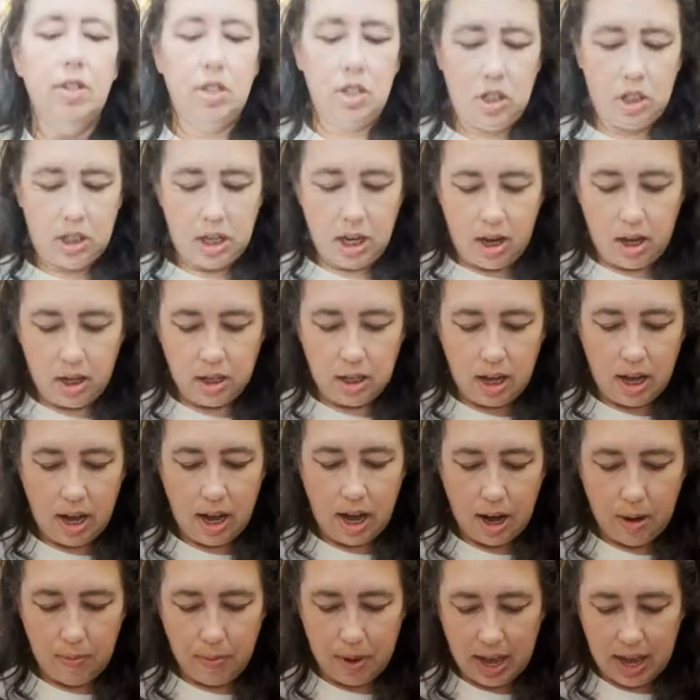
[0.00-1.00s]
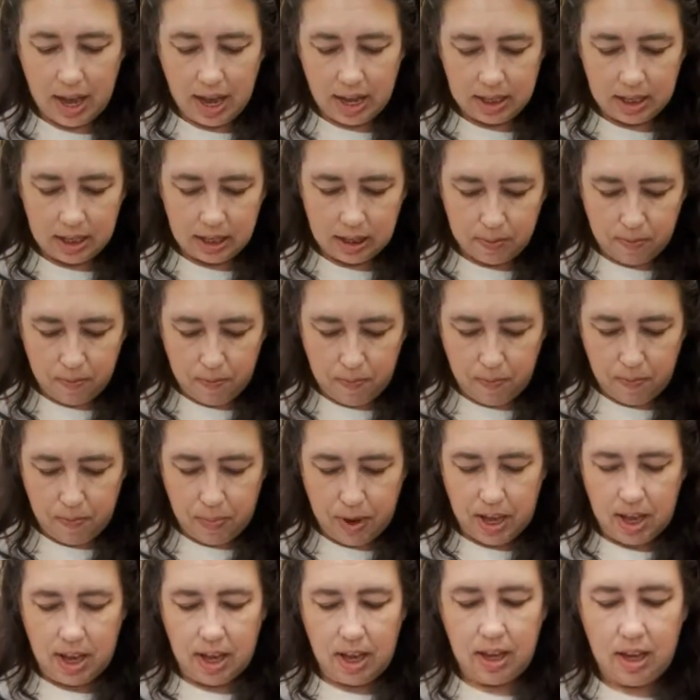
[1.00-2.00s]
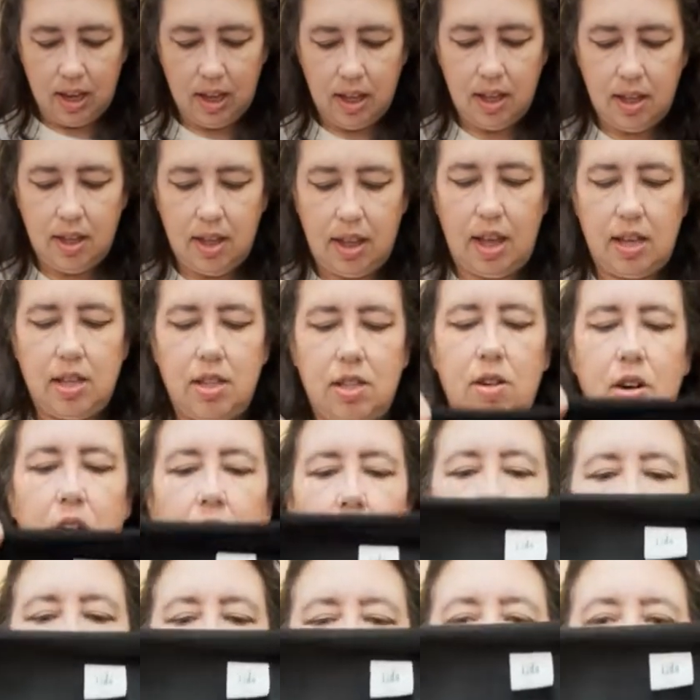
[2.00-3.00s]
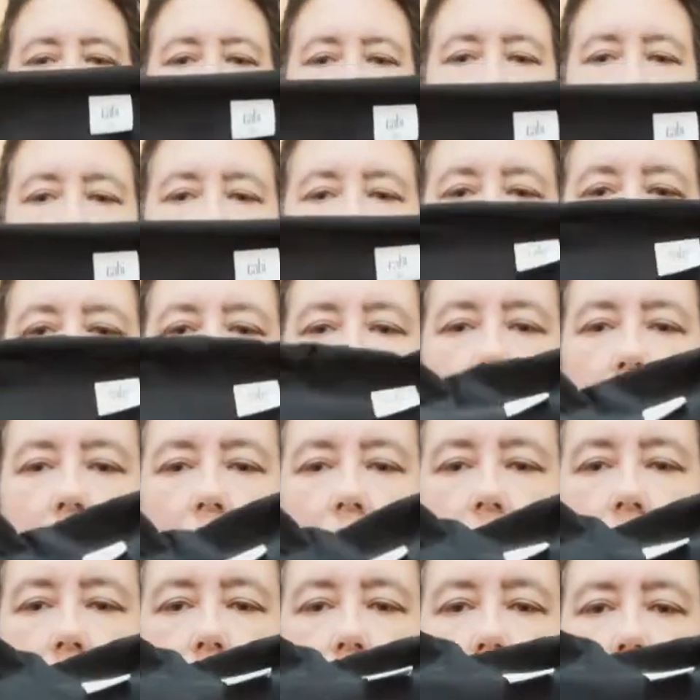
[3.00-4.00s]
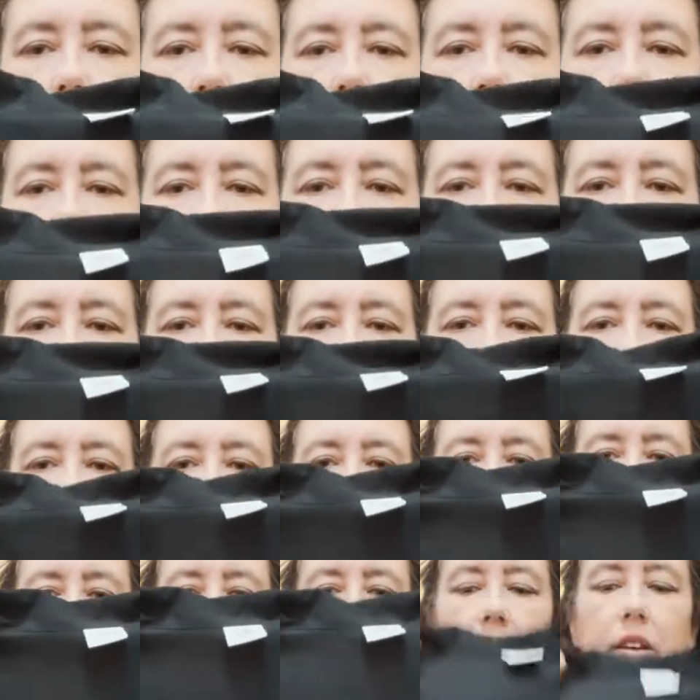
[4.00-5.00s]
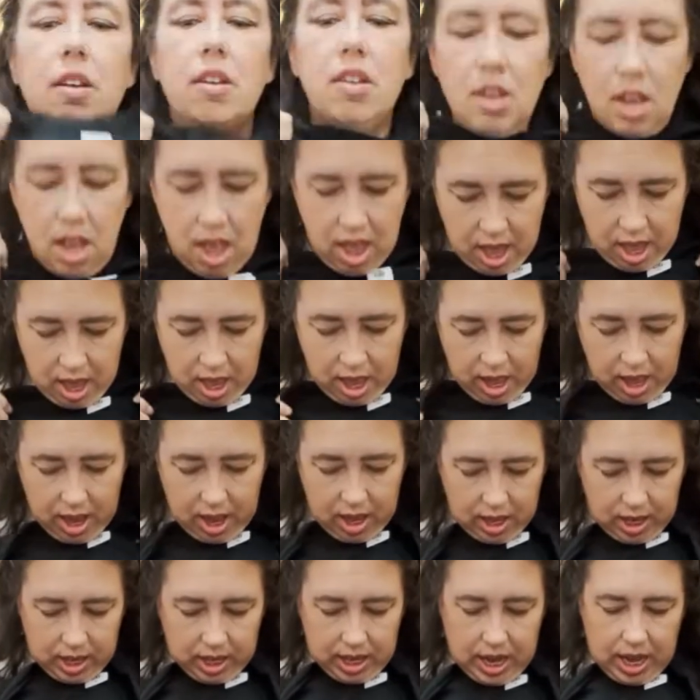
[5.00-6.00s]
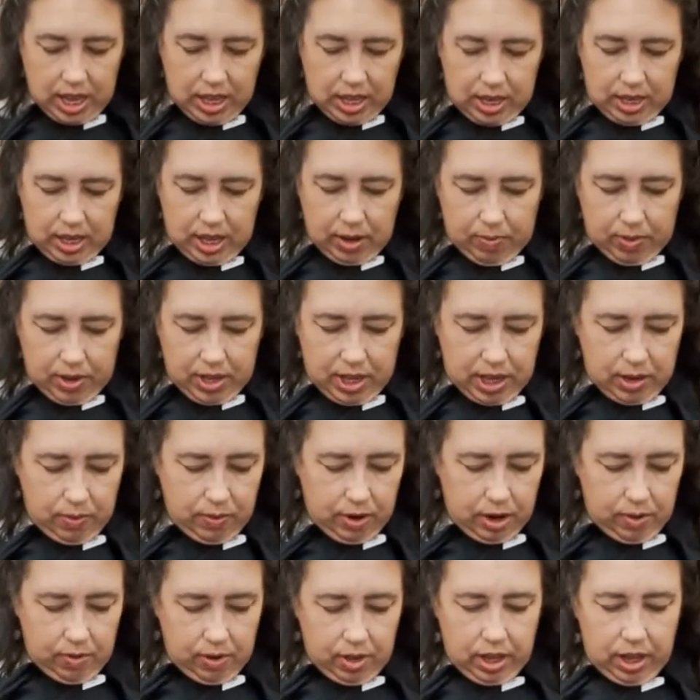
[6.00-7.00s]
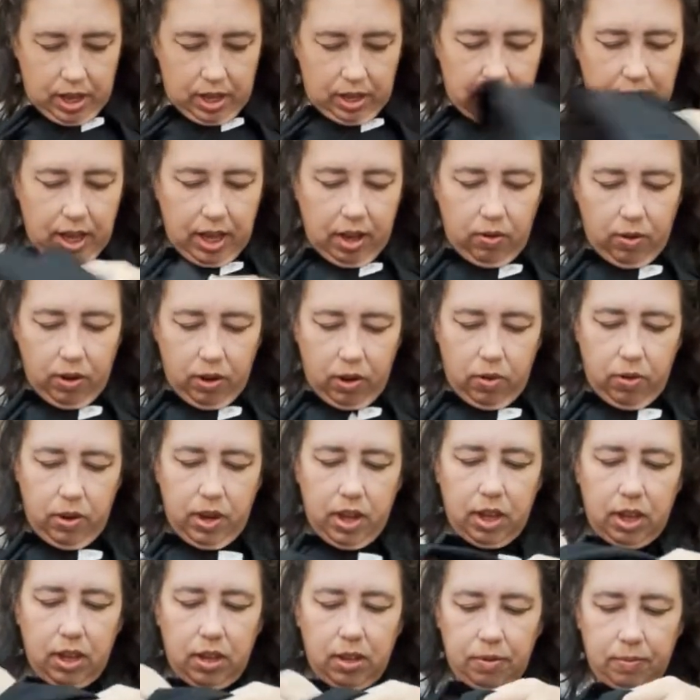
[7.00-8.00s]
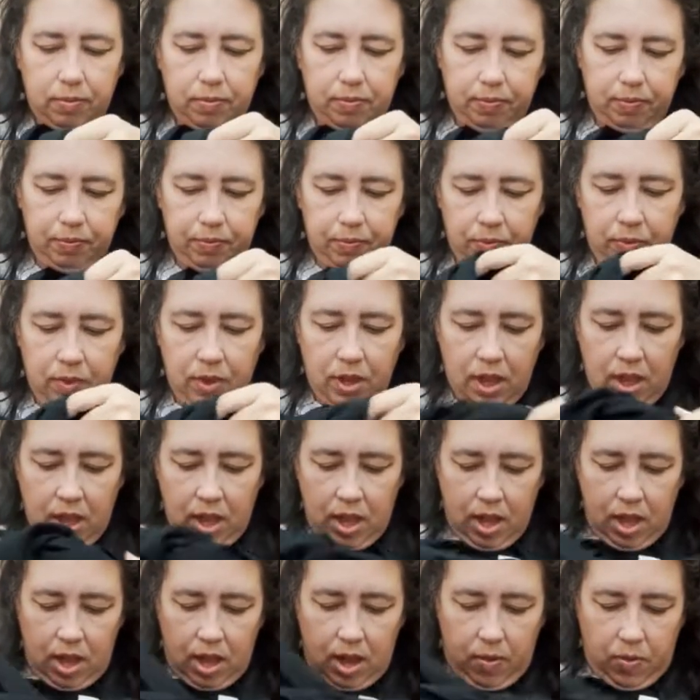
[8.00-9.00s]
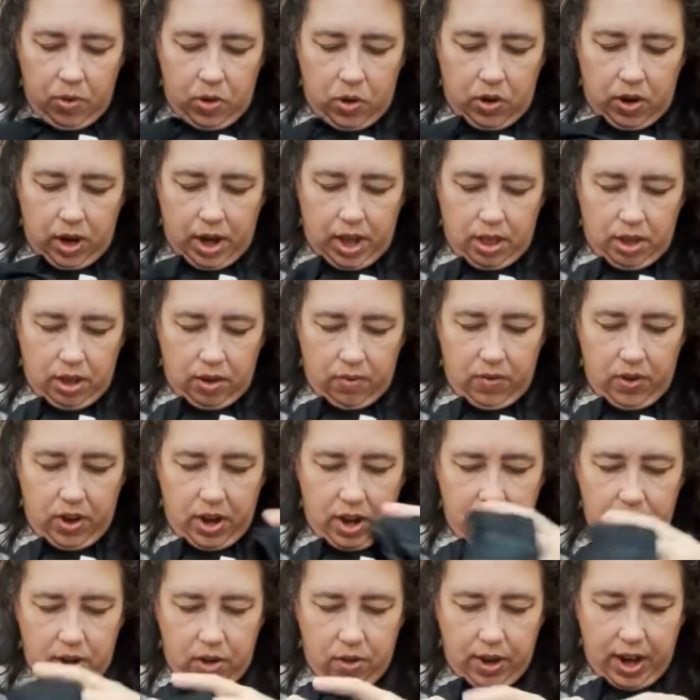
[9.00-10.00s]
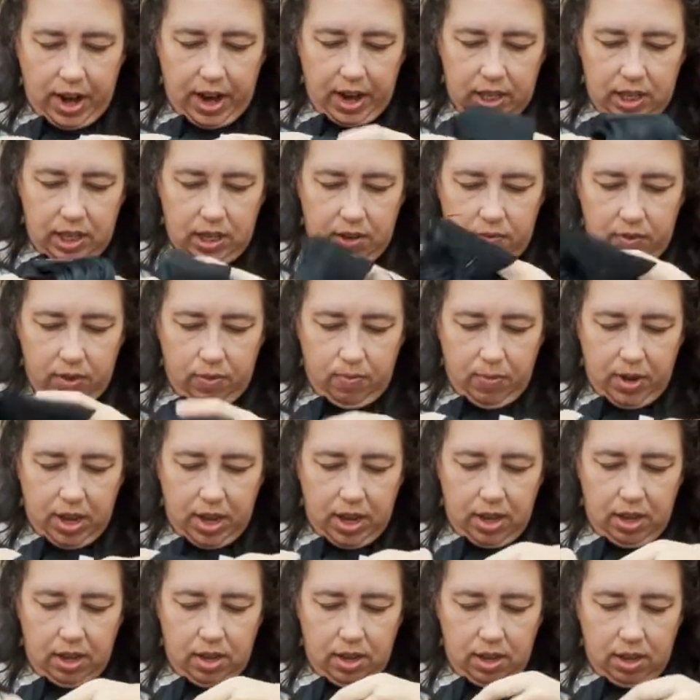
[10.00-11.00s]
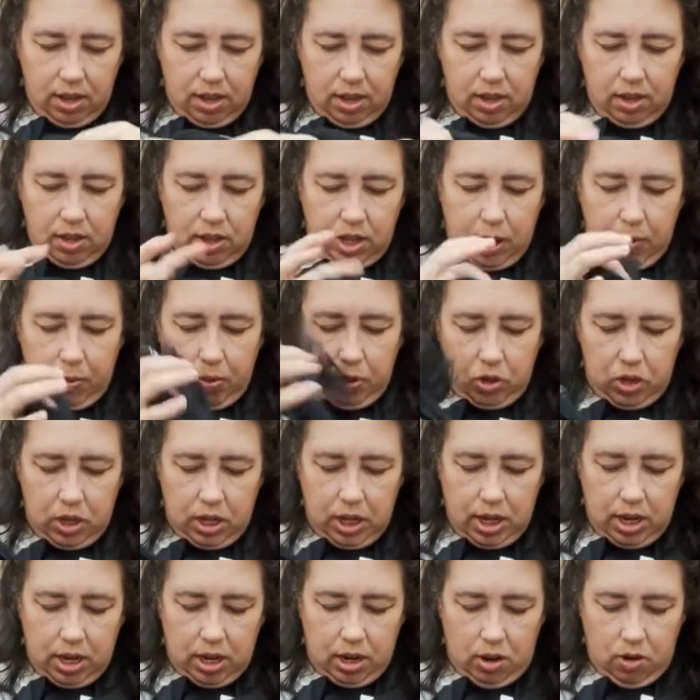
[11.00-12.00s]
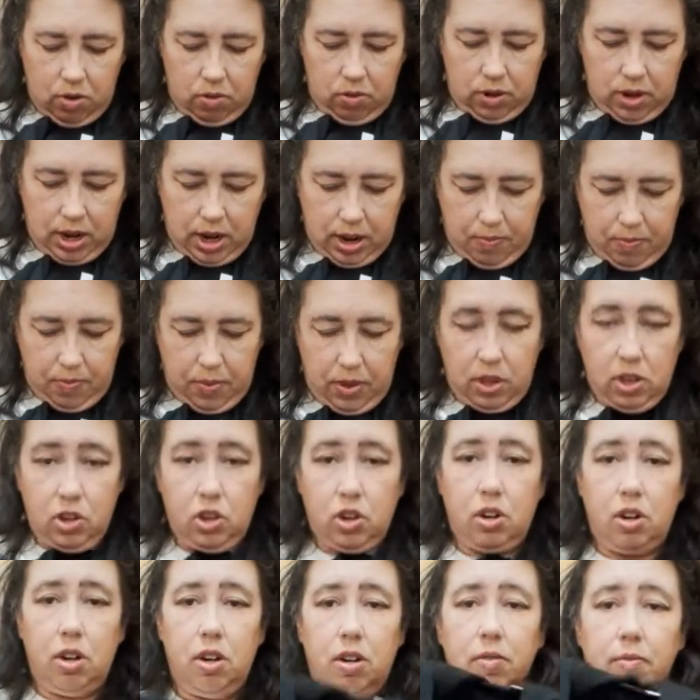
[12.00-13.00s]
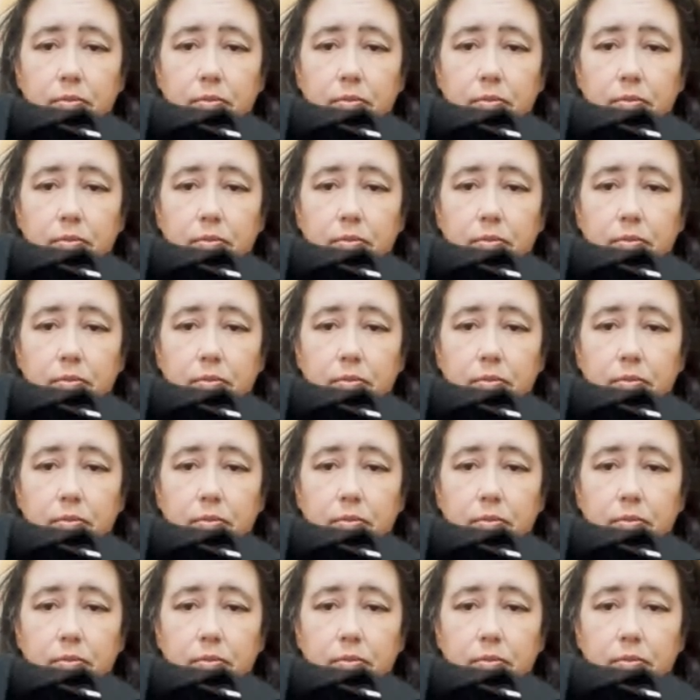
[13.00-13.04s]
shell top. It has this big, that scarf is like a big collar, so V-neck. Let's tie this up and see what it would look like real quick. I'm sure I look very attractive with my double chin holding up its shirt.